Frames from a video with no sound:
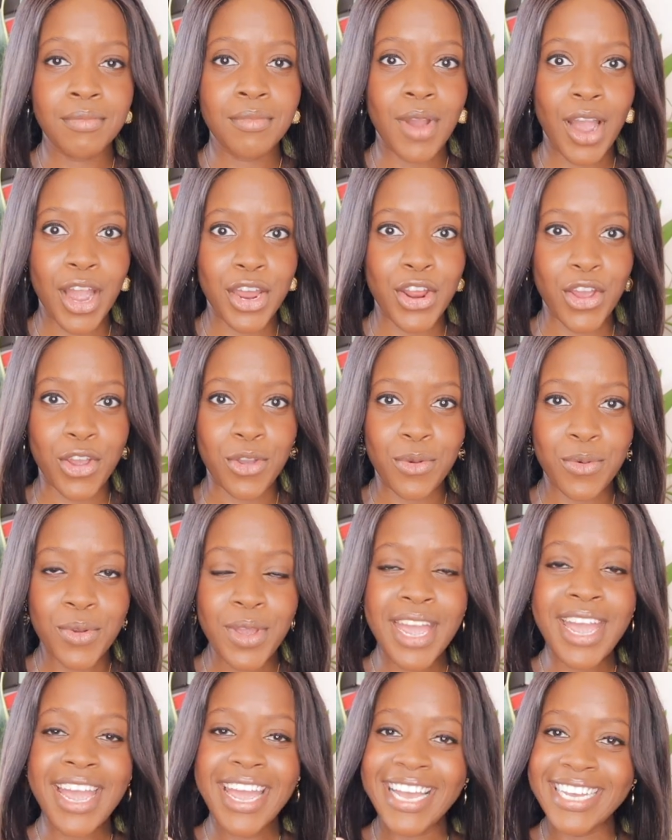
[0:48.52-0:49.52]
I know,
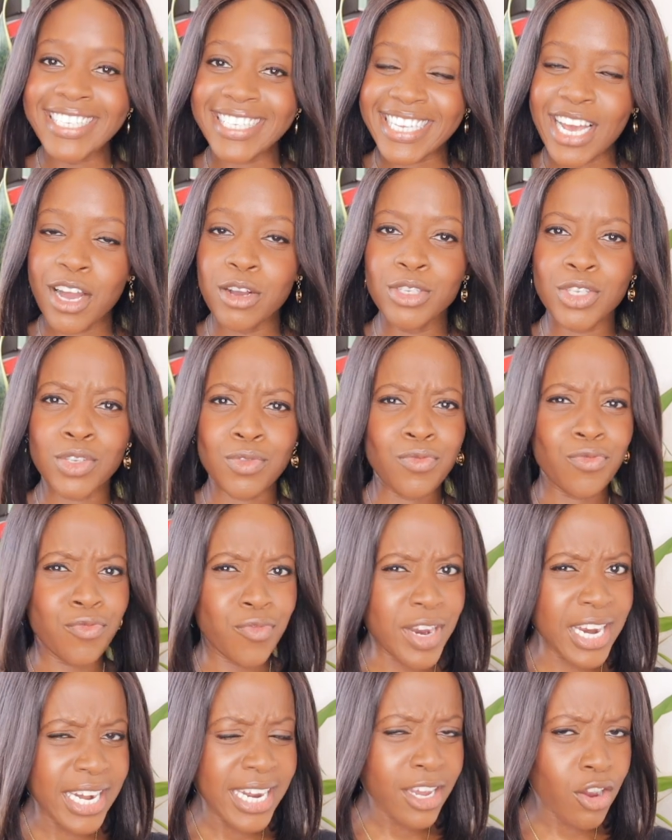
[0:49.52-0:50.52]
it sounds
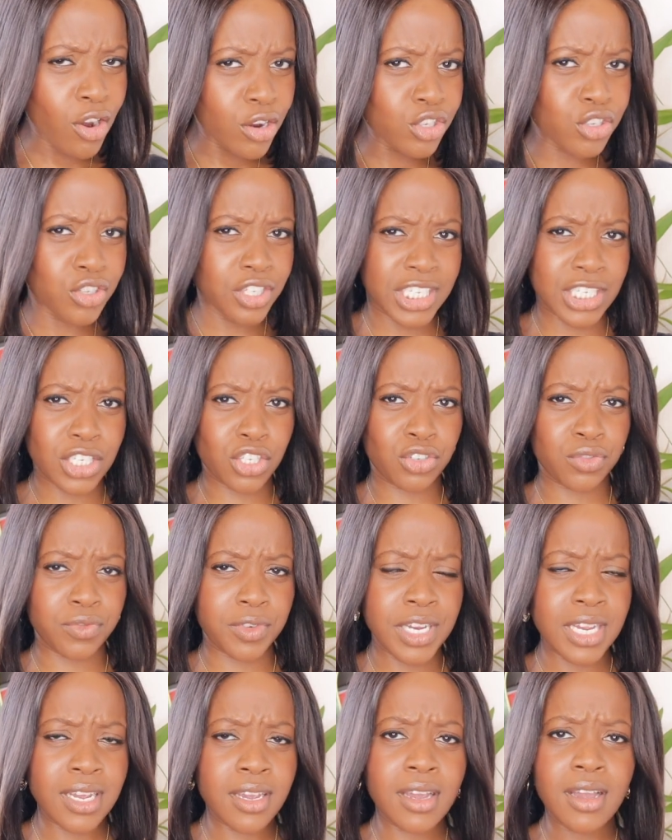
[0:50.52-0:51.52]
really
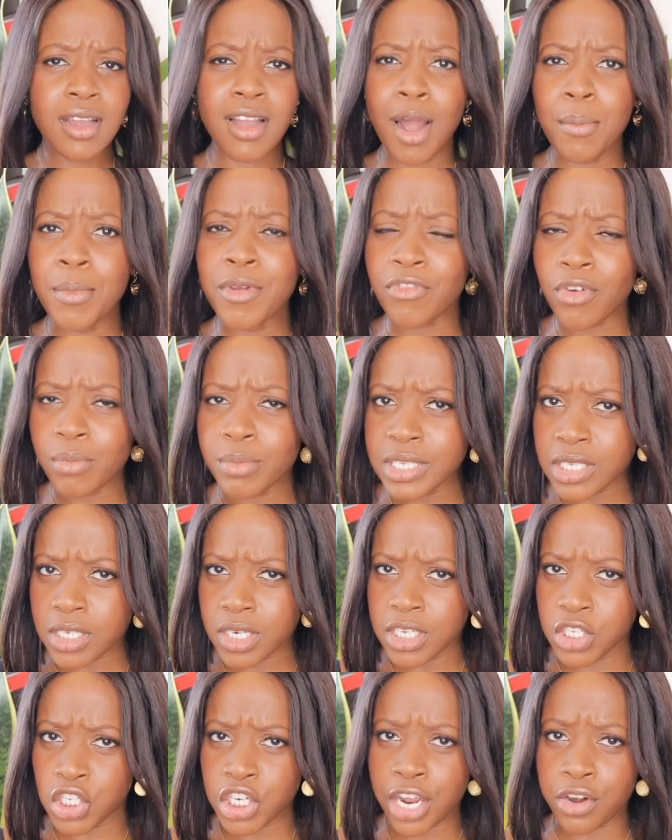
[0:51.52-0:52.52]
contradictory coming from a
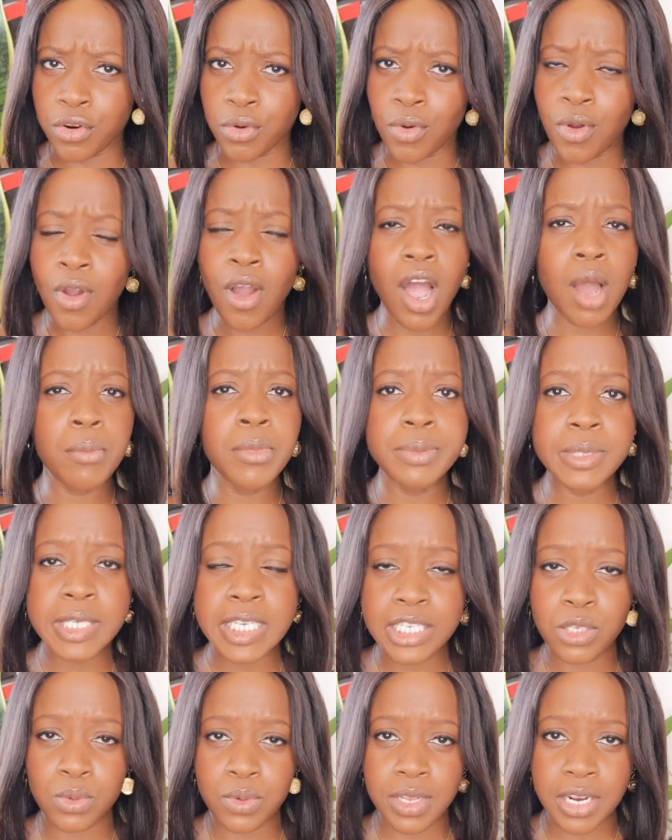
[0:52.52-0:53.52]
study channel. I'm
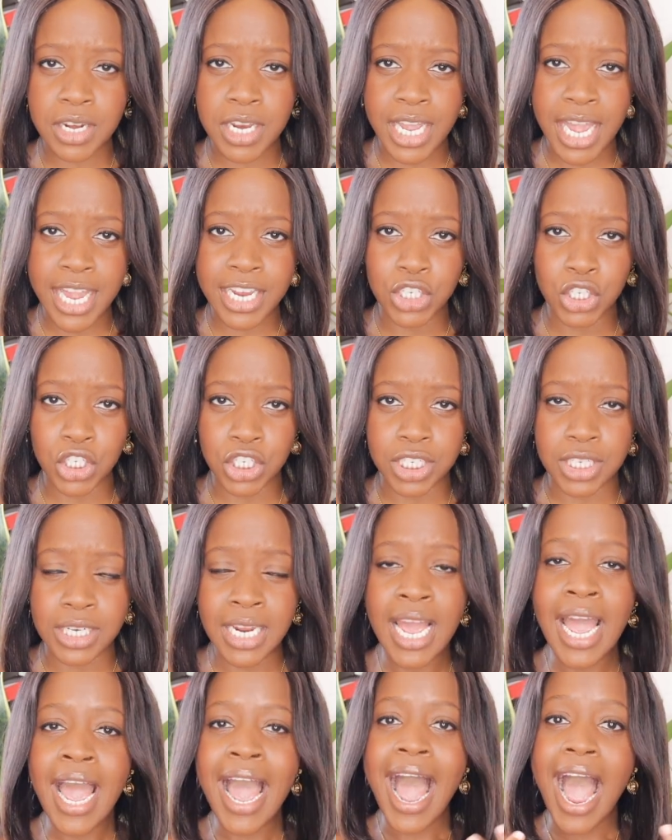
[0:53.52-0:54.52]
obsessed with education.
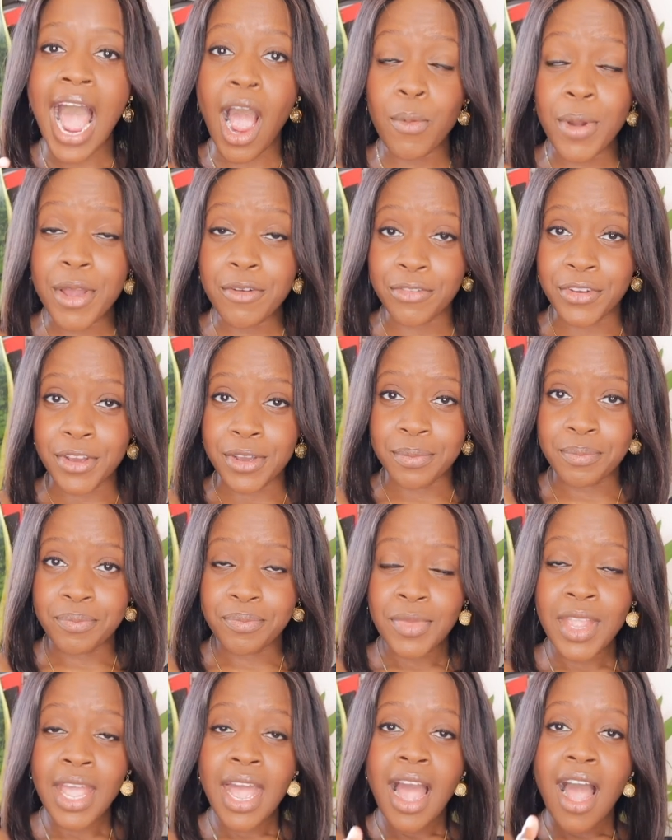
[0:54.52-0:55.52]
However,
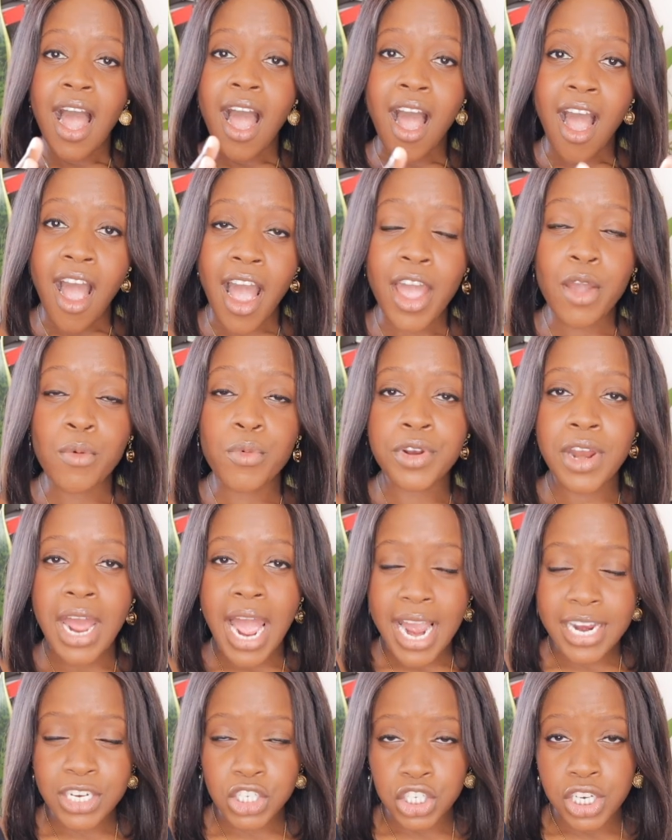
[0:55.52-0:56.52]
I would
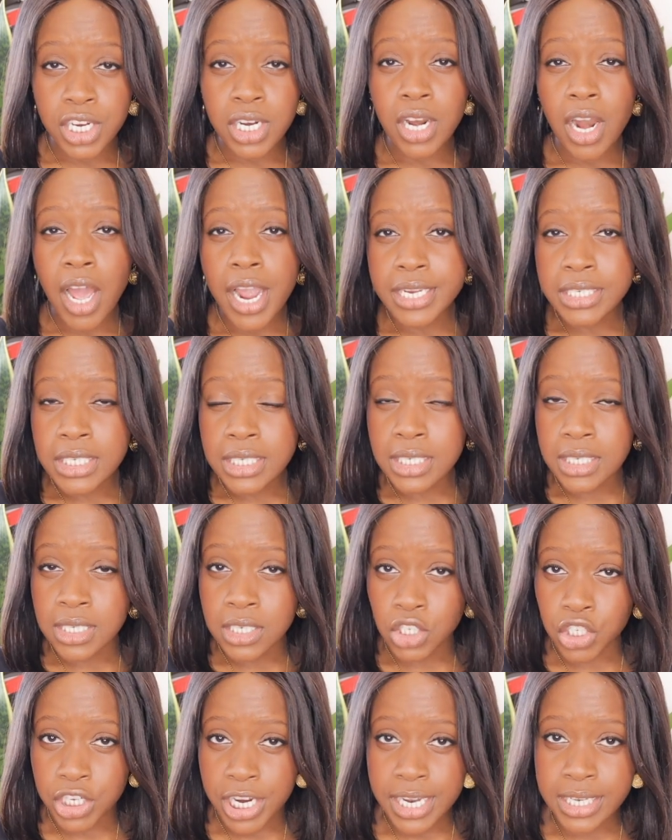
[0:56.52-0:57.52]
actually like to
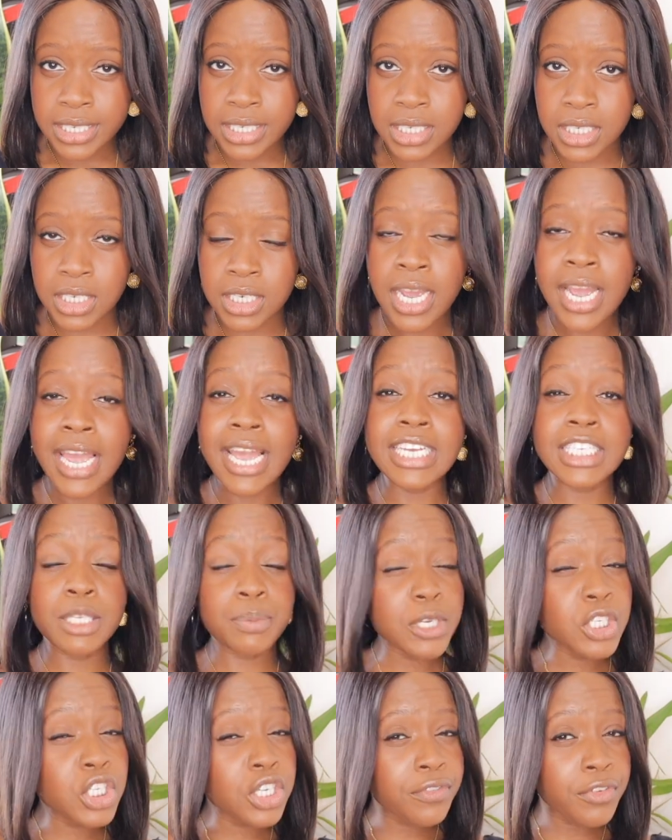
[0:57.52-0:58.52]
suggest,
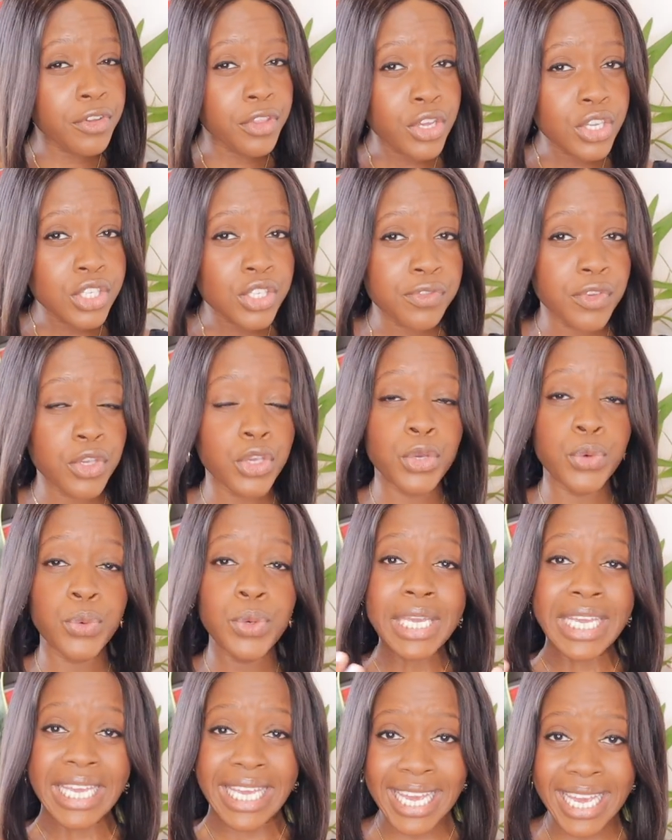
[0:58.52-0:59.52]
especially for those of you who
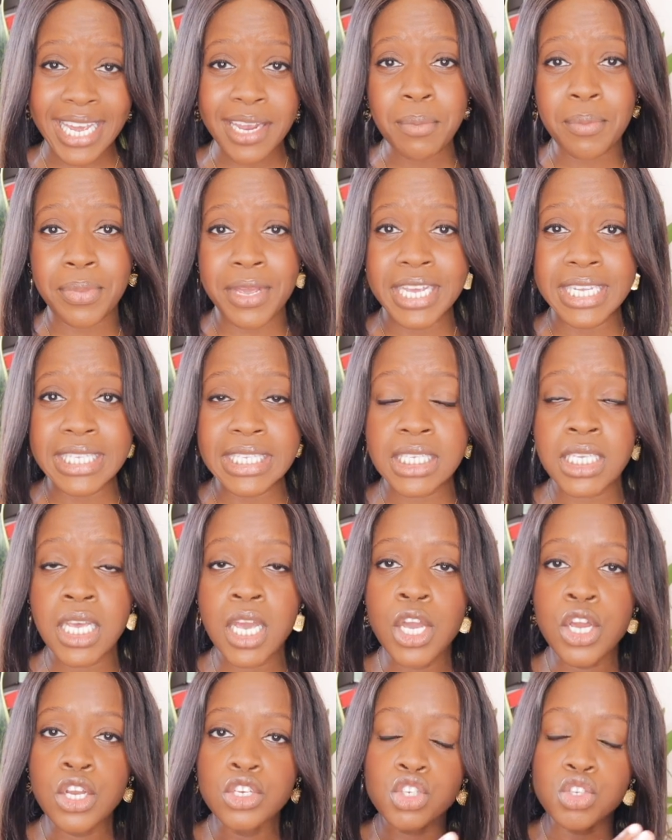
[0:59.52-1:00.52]
are keen beans,
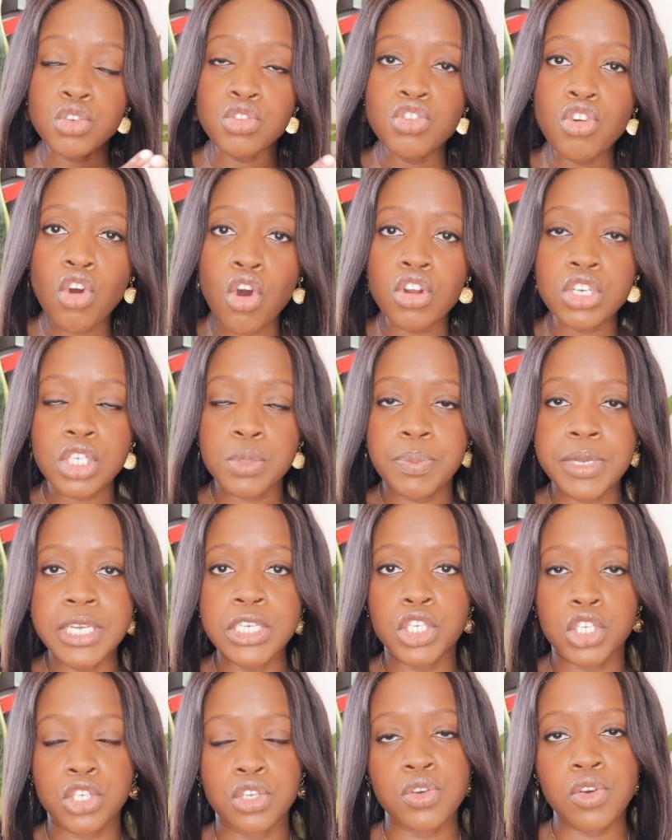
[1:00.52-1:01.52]
do not be
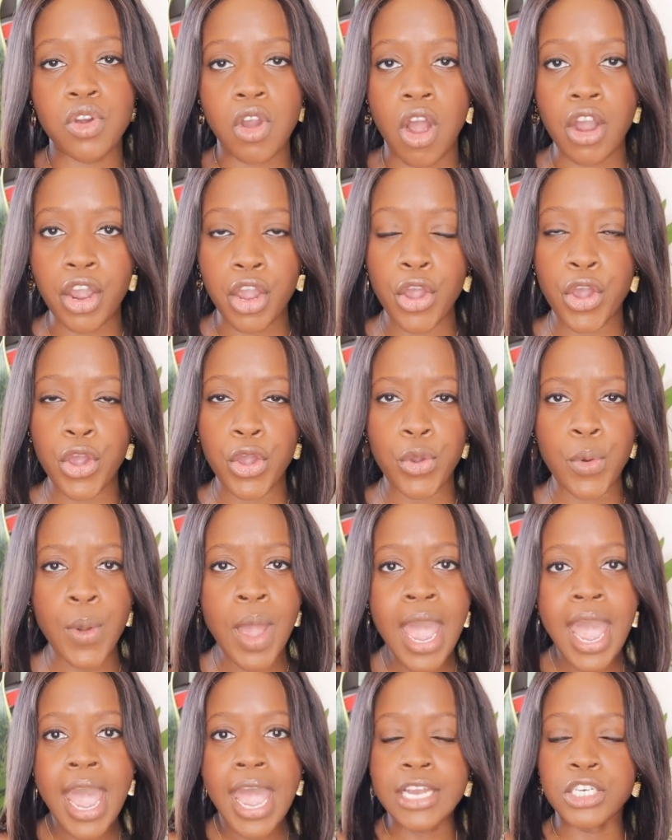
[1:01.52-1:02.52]
too gung-ho
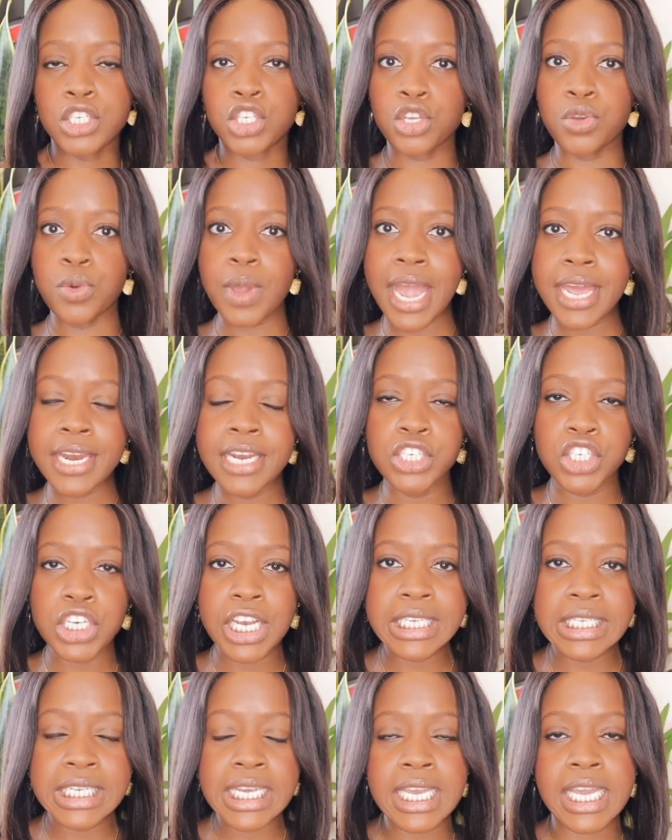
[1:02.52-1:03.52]
and too
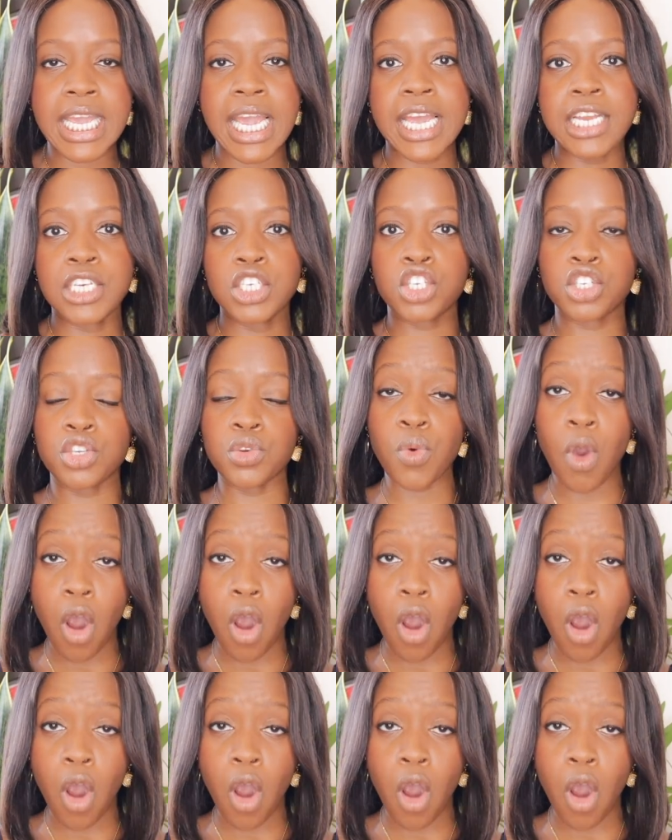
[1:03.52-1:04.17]
energetic and too